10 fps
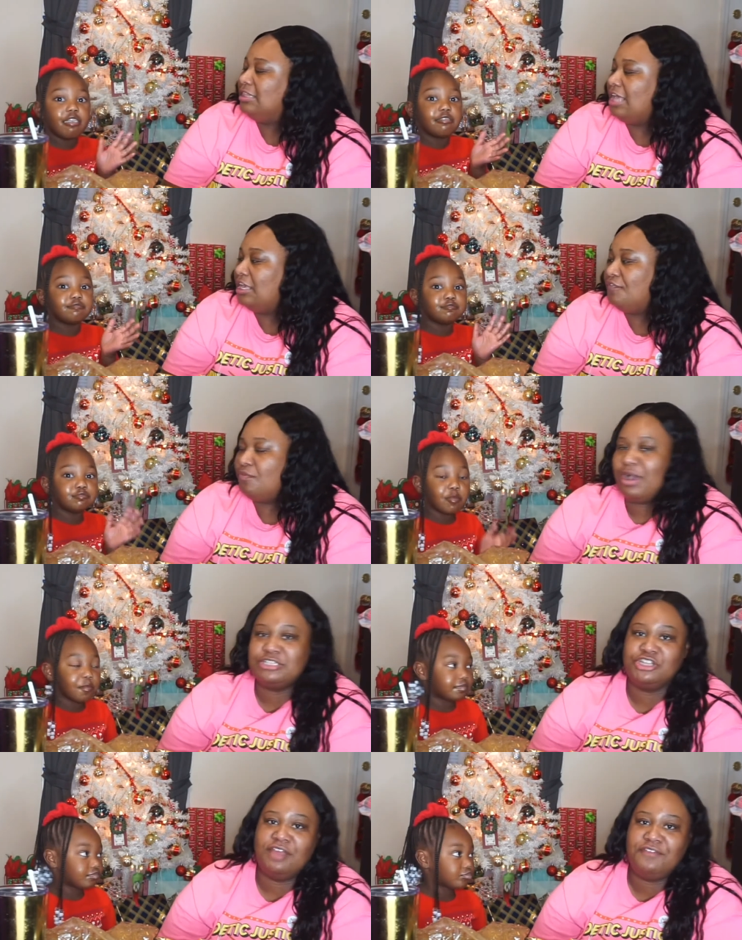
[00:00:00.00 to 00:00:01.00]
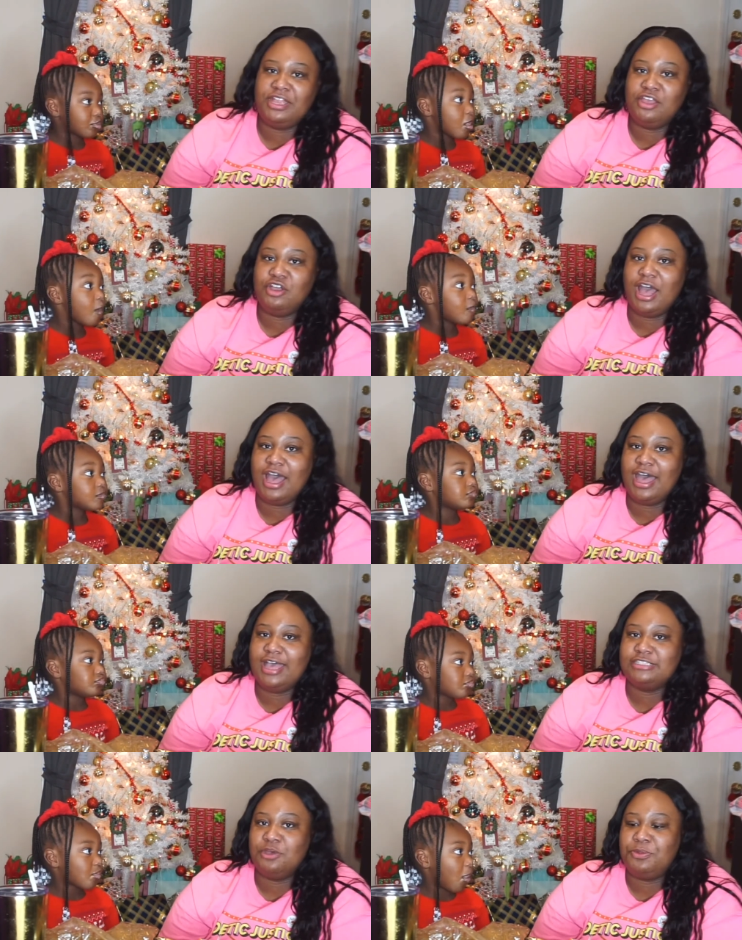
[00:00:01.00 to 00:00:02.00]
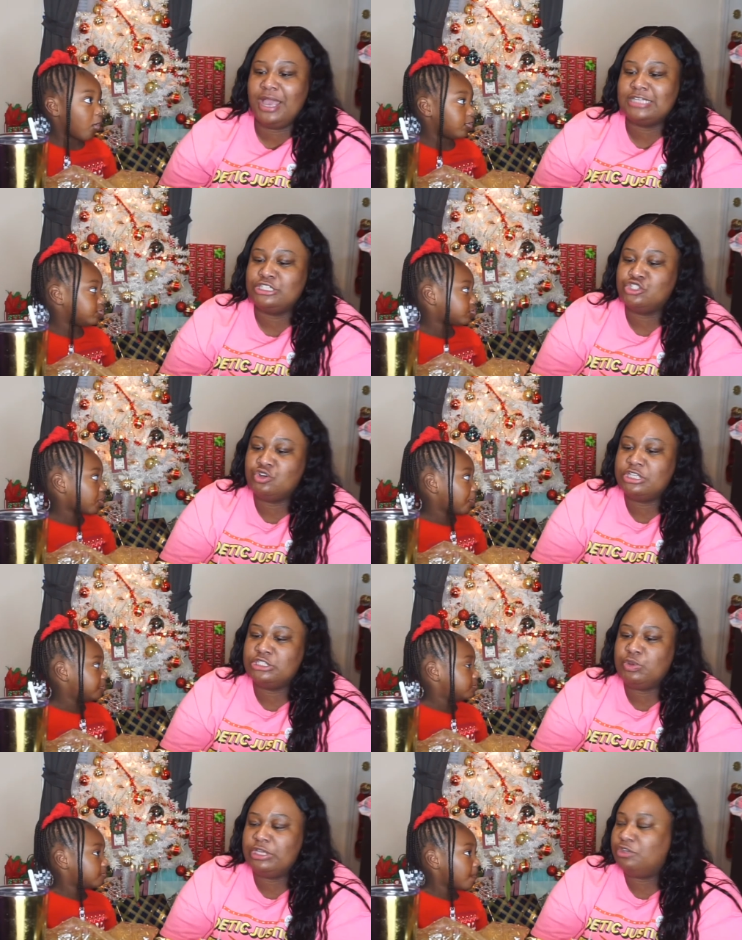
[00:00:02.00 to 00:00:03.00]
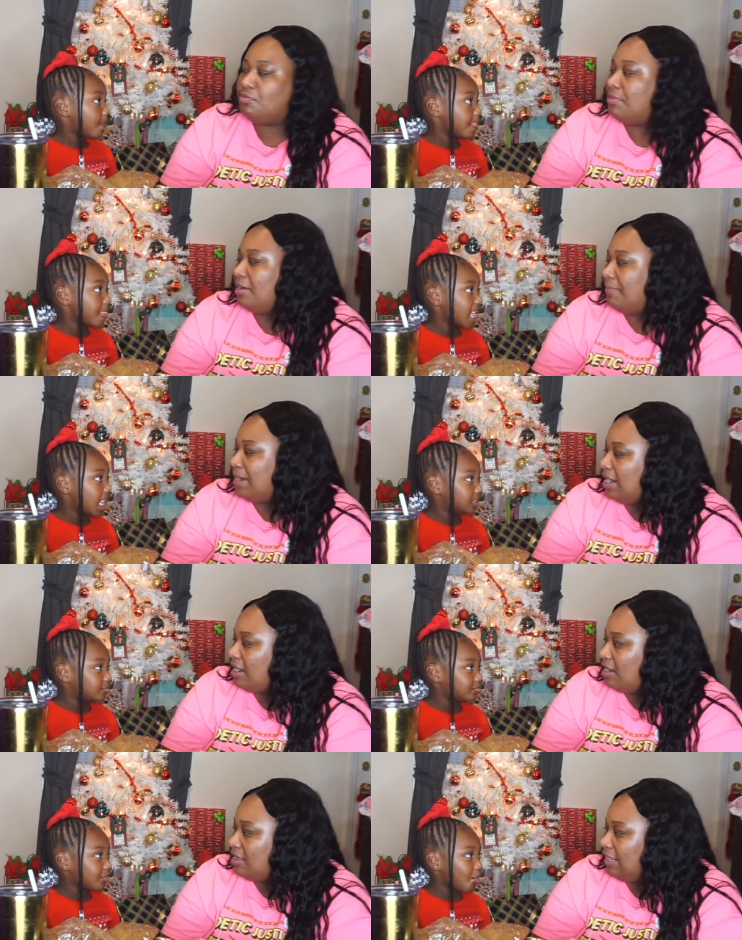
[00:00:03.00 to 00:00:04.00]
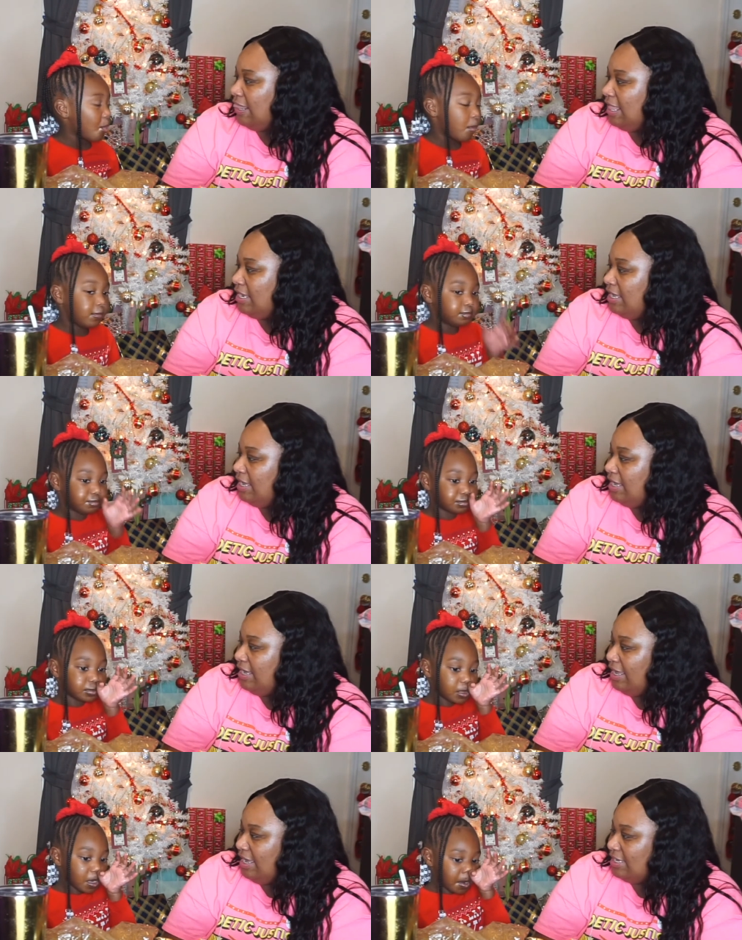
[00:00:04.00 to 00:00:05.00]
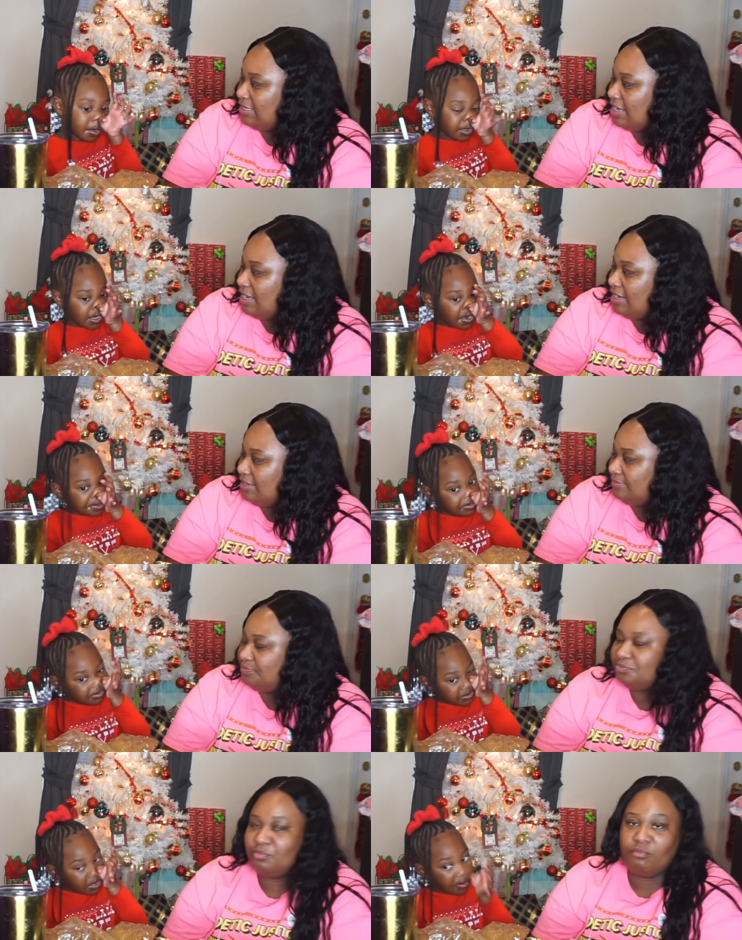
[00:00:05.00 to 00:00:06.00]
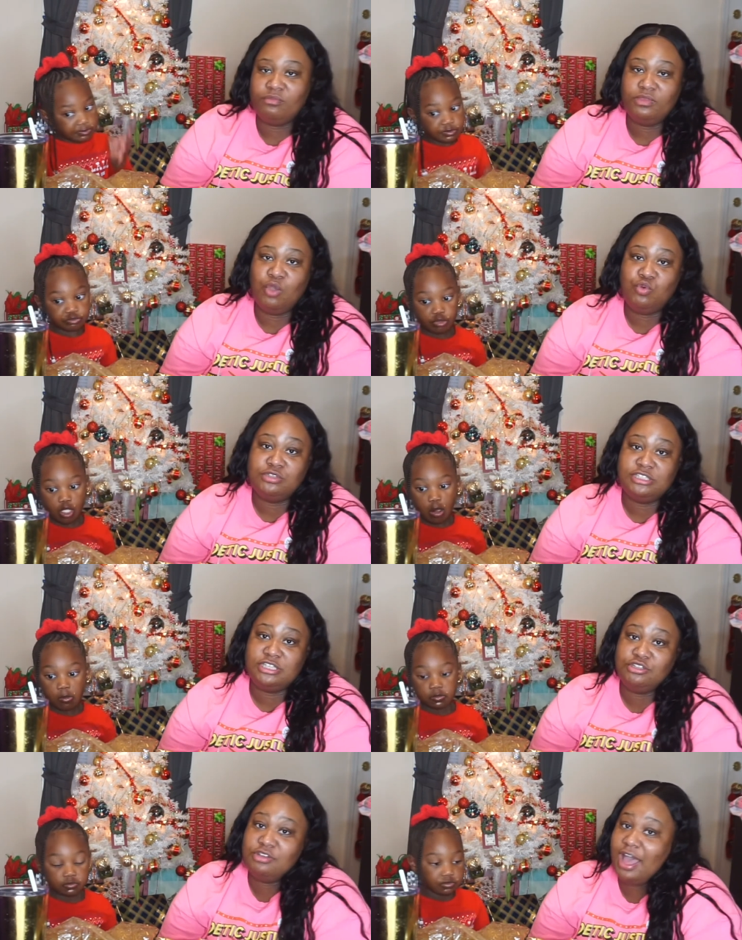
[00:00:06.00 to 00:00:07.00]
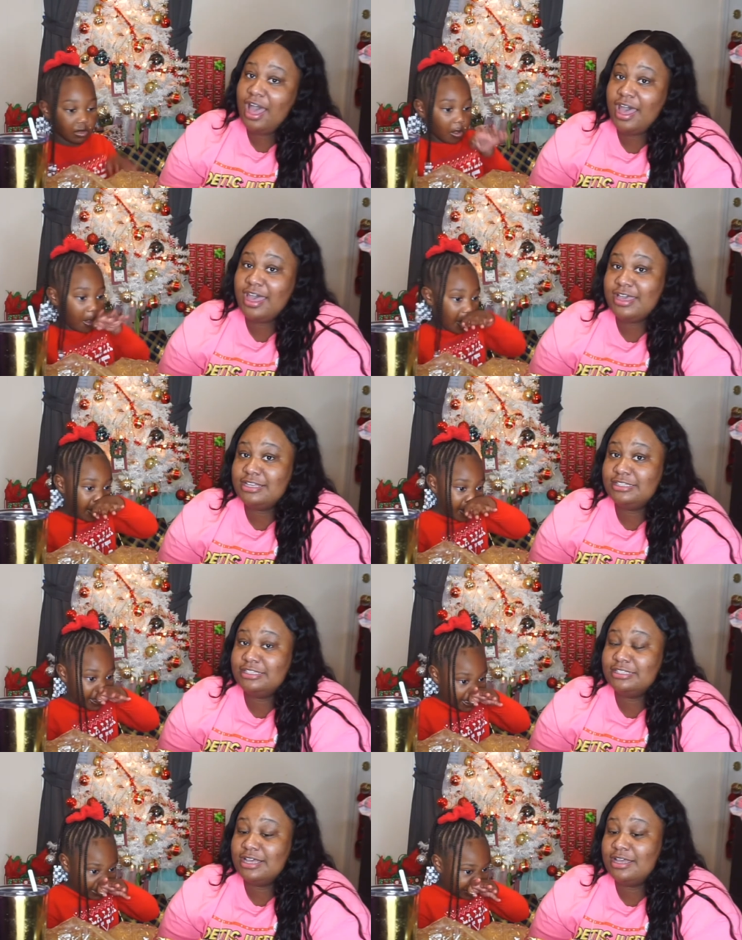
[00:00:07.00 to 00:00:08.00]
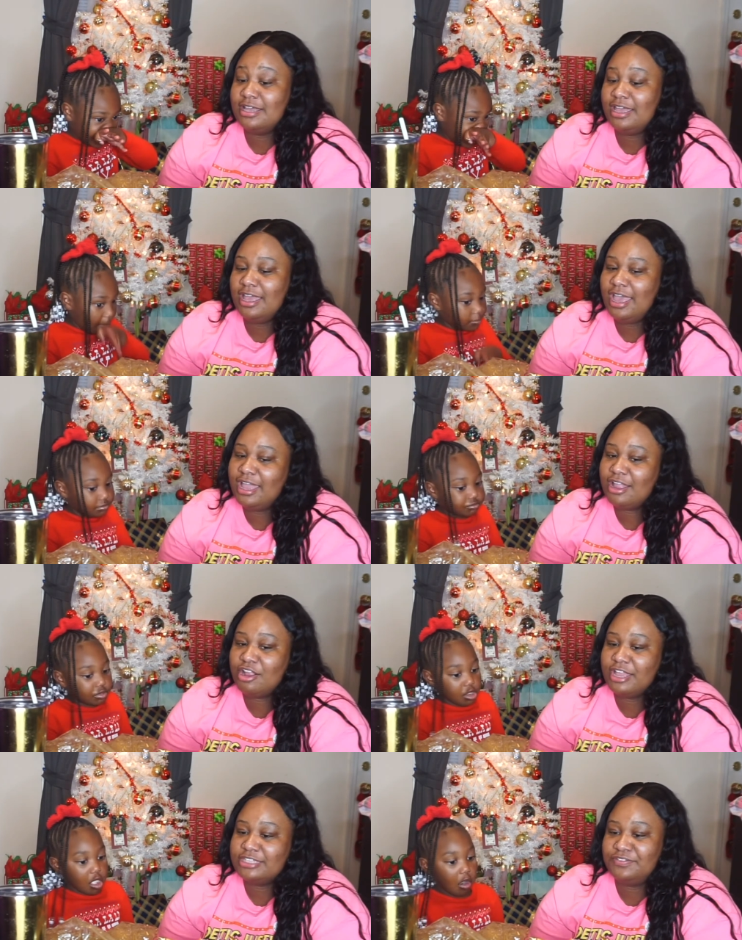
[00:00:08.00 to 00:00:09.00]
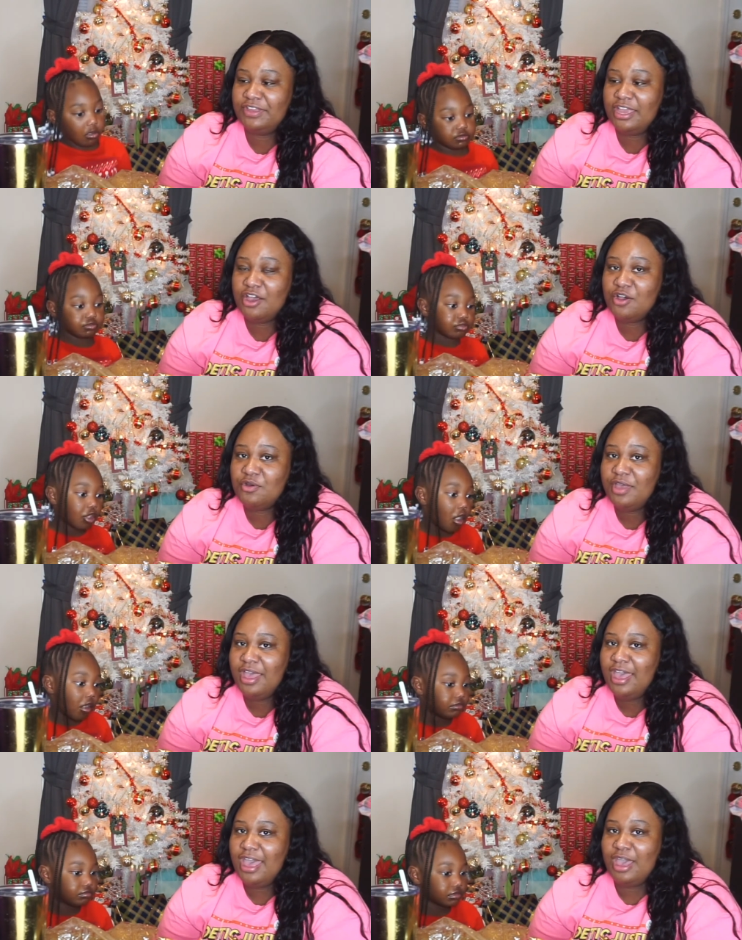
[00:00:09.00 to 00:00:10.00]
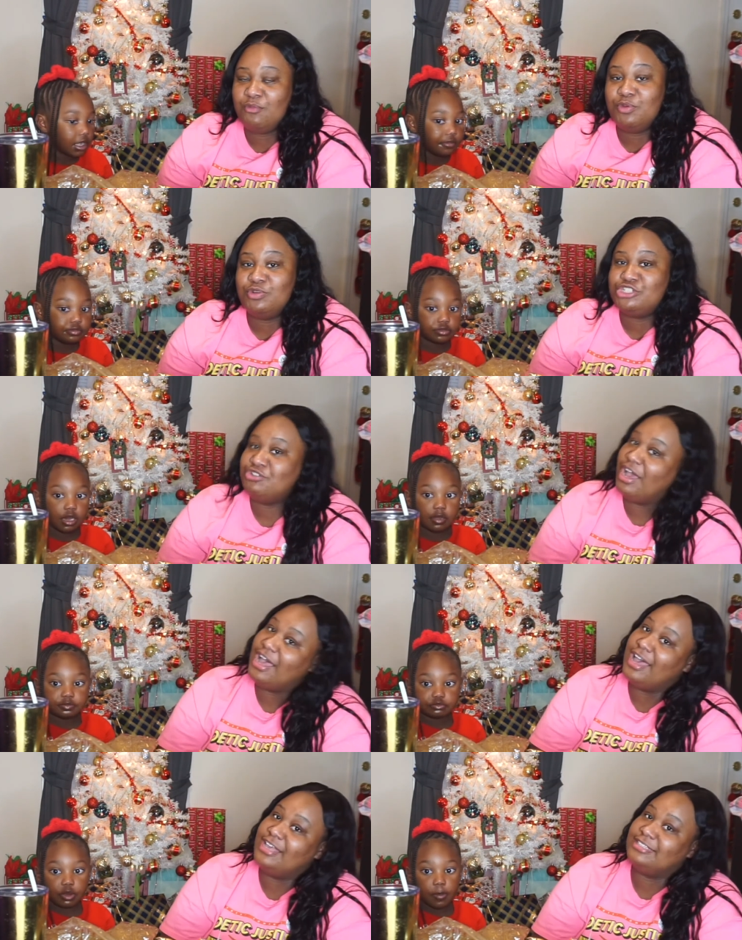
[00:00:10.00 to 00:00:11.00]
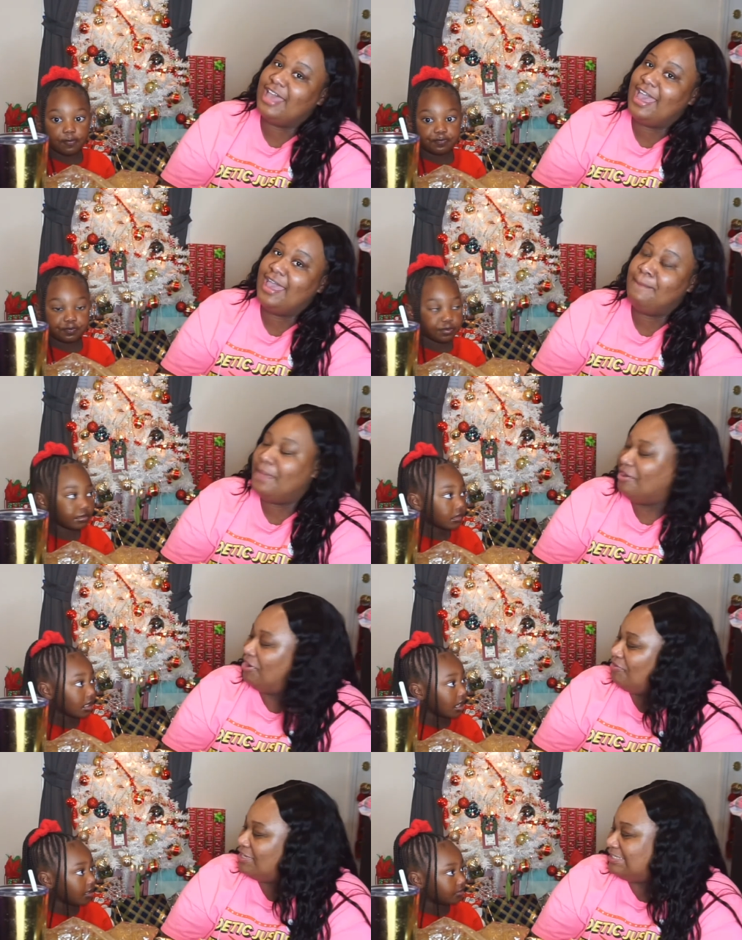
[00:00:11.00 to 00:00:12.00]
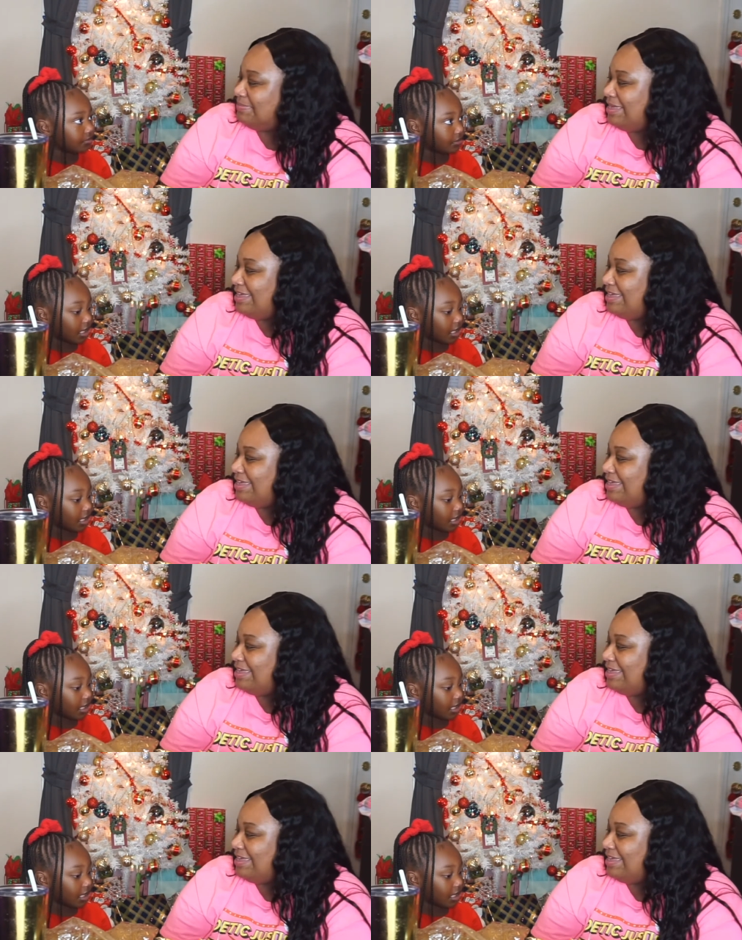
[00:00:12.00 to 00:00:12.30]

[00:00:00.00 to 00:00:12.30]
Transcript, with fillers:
Speaker 1: Thank you for watching our video, guys. Hope you guys enjoyed this quick little mukbang. And um, we'll see you guys in our next video. And we wish you guys a Merry Christmas.